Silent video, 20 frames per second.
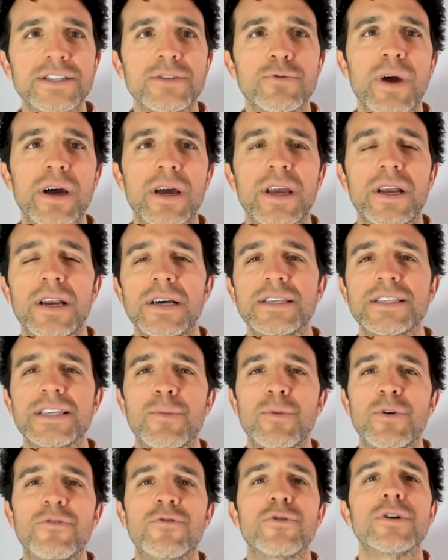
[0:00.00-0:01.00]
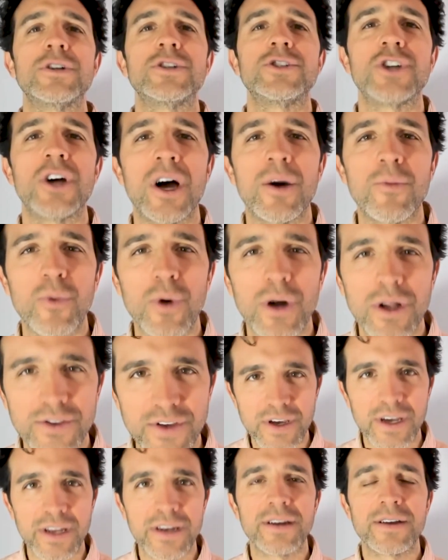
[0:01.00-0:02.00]
to recognize someone for a job well
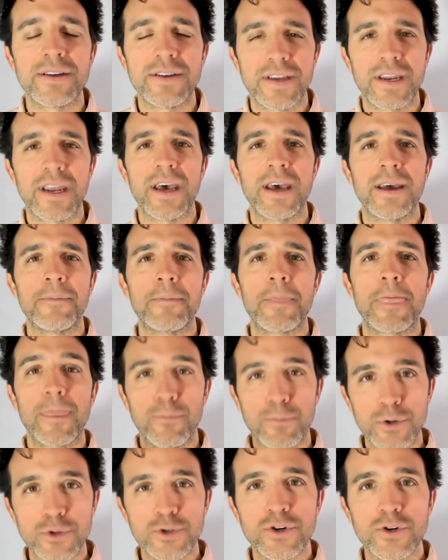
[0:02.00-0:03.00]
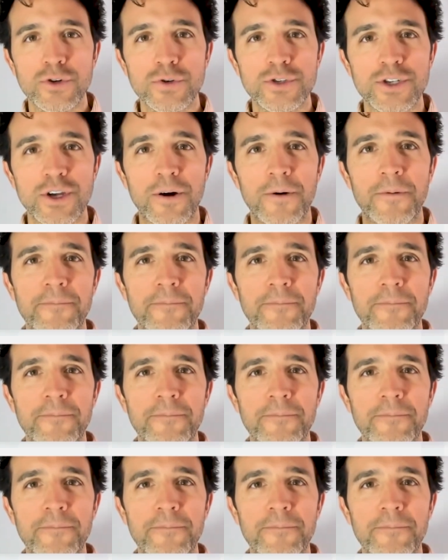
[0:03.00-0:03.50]
done today. Mucho gusto.